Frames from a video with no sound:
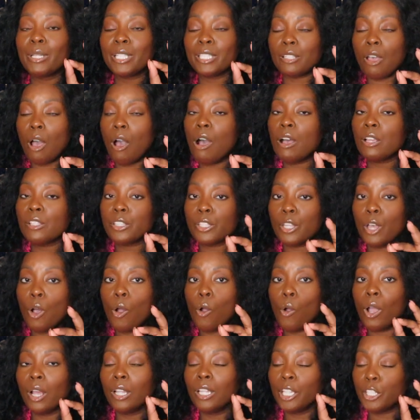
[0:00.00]
but it's
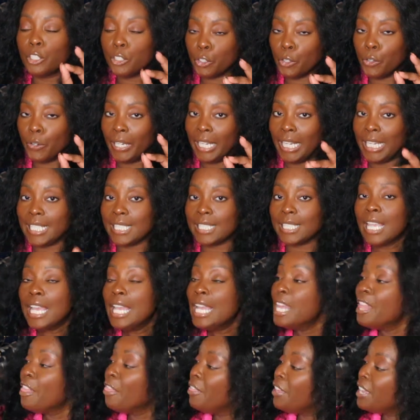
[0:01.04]
also luxurious.
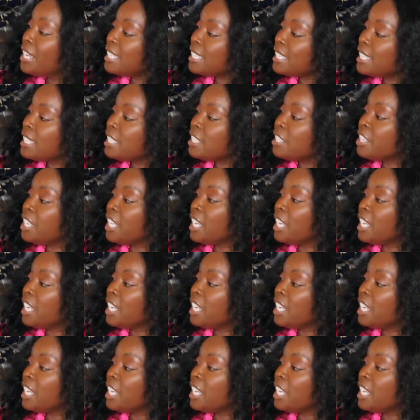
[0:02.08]
This is